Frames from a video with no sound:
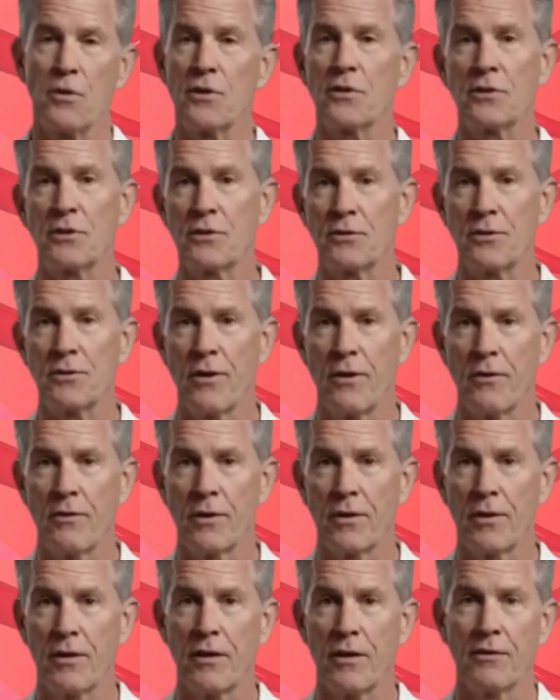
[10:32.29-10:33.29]
and
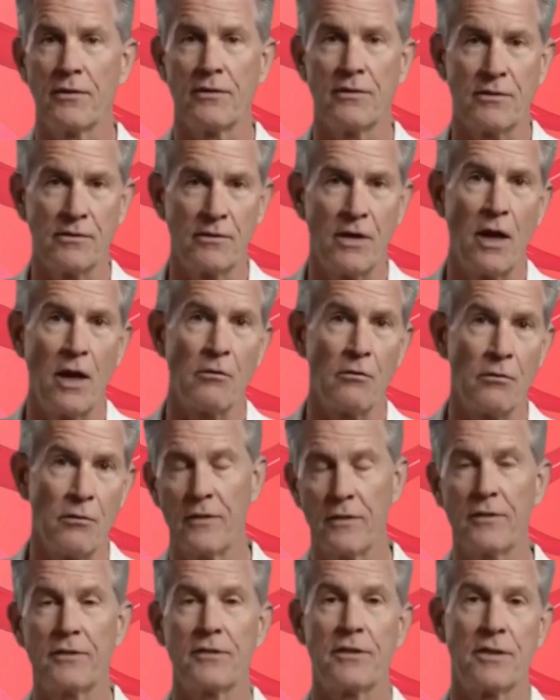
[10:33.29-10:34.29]
quitting smoking can help
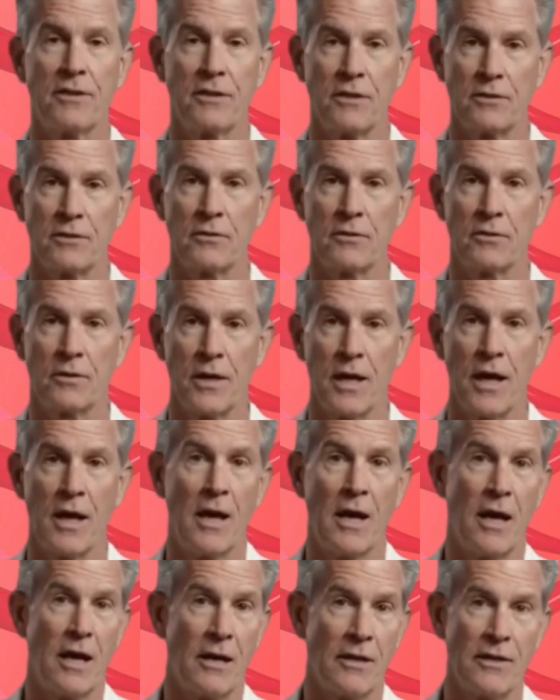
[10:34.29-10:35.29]
improve blood flow.